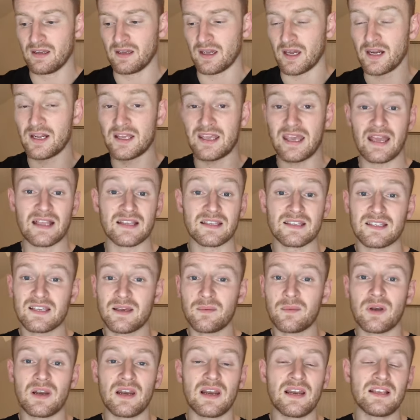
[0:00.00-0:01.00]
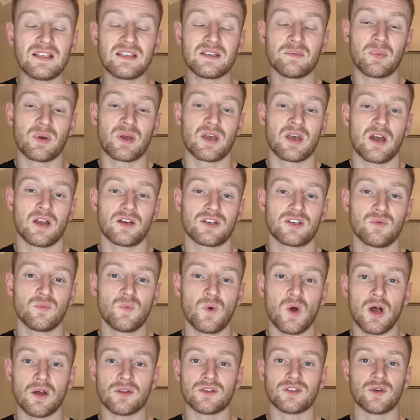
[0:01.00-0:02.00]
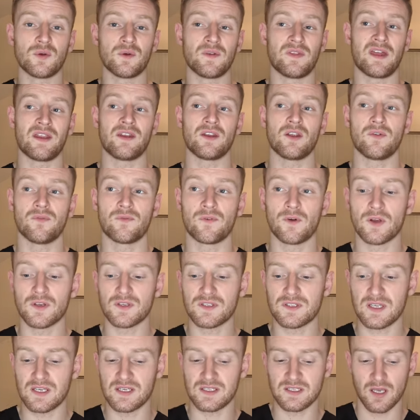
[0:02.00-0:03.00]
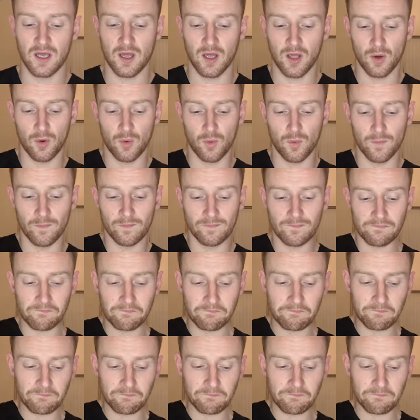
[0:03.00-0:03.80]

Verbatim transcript: And again, similarly to percussion, what I'll do with Endofrost is I'll